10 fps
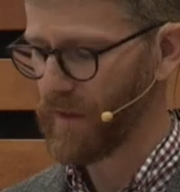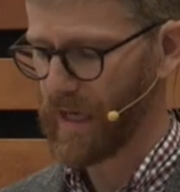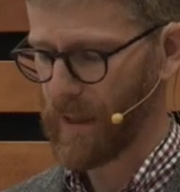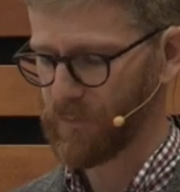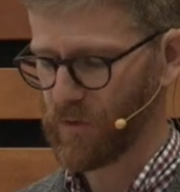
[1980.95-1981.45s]
what
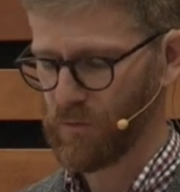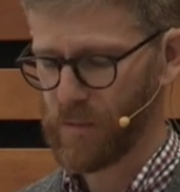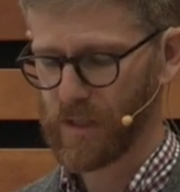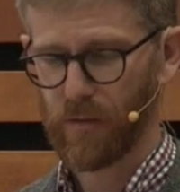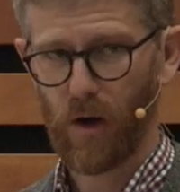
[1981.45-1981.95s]
that absence
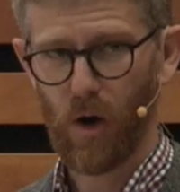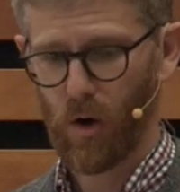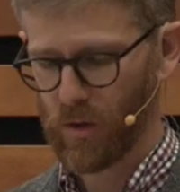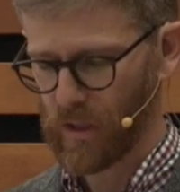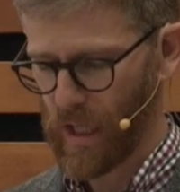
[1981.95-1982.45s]
meant in the
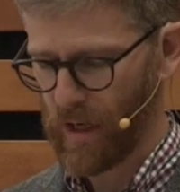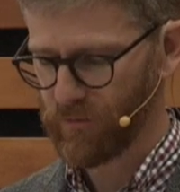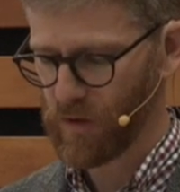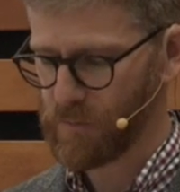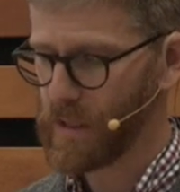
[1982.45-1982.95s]
hard
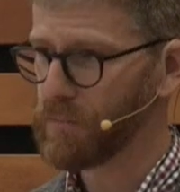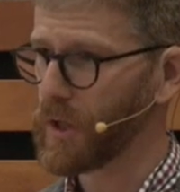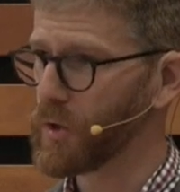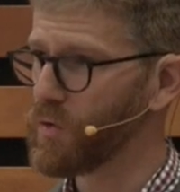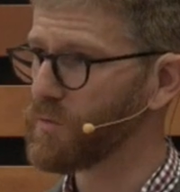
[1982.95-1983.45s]
lives of the people
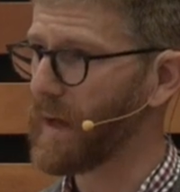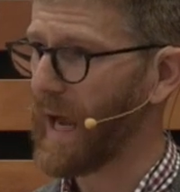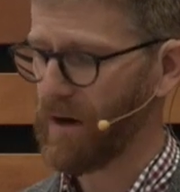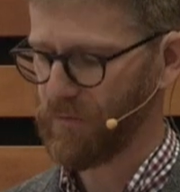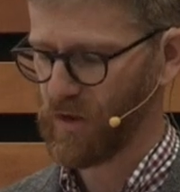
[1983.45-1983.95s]
on whose
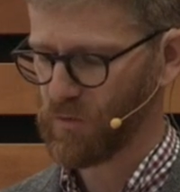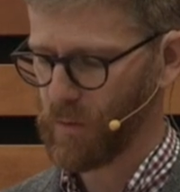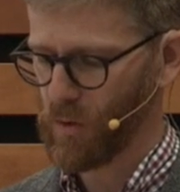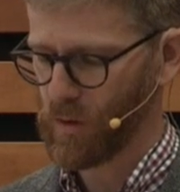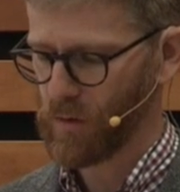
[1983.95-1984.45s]
behalf they
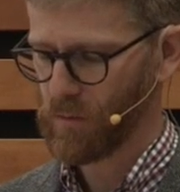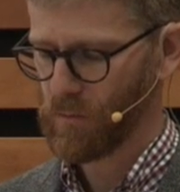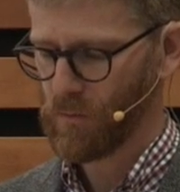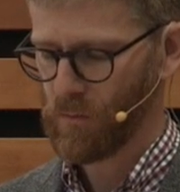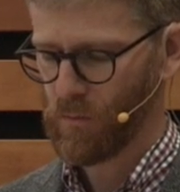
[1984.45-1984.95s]
spoke,
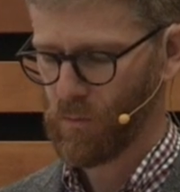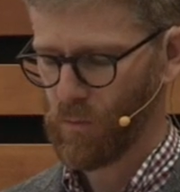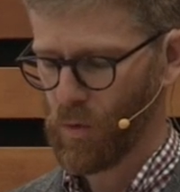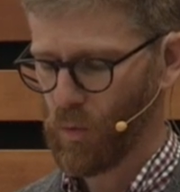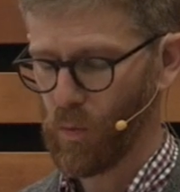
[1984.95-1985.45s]

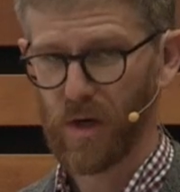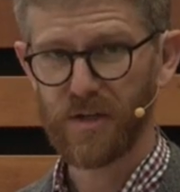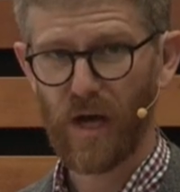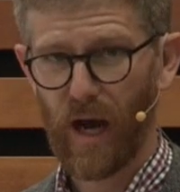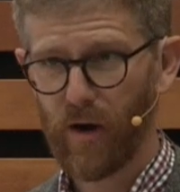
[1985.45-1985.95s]
were
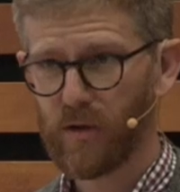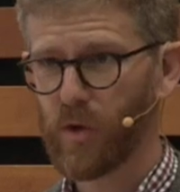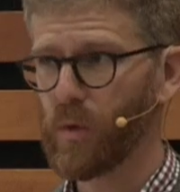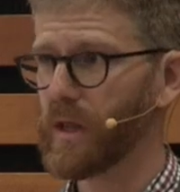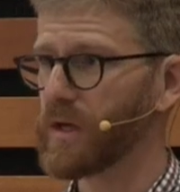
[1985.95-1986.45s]

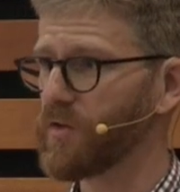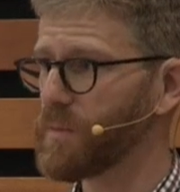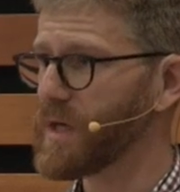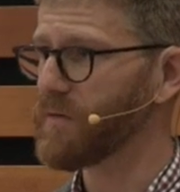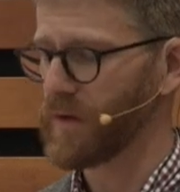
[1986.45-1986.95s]
entirely willing to
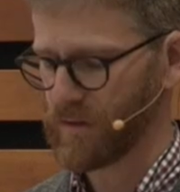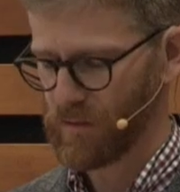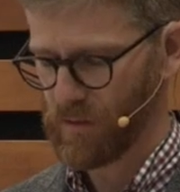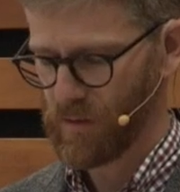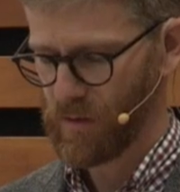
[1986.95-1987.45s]
speak of it
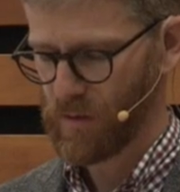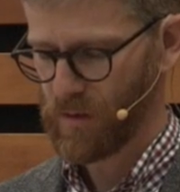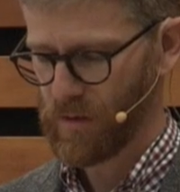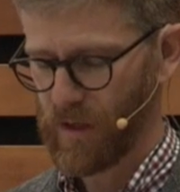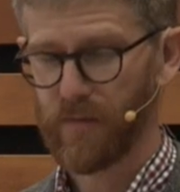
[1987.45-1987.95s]

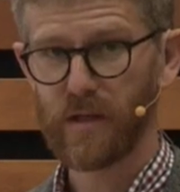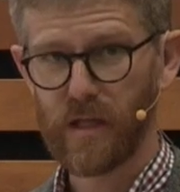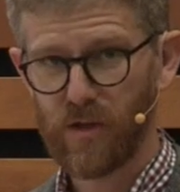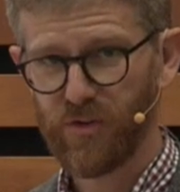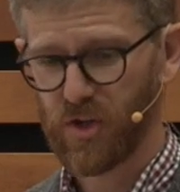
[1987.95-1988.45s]
in the
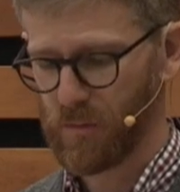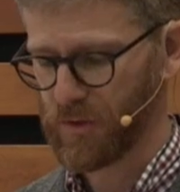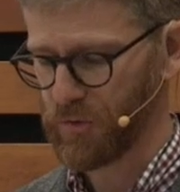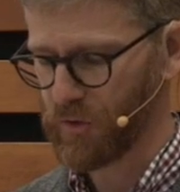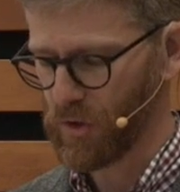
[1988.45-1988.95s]
least
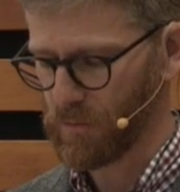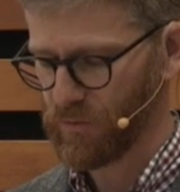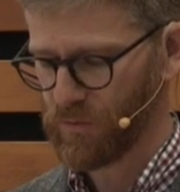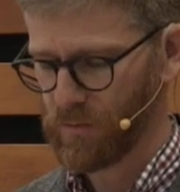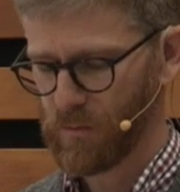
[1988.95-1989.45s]
sentimental
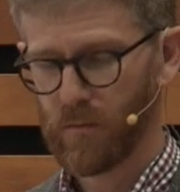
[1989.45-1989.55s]
terms.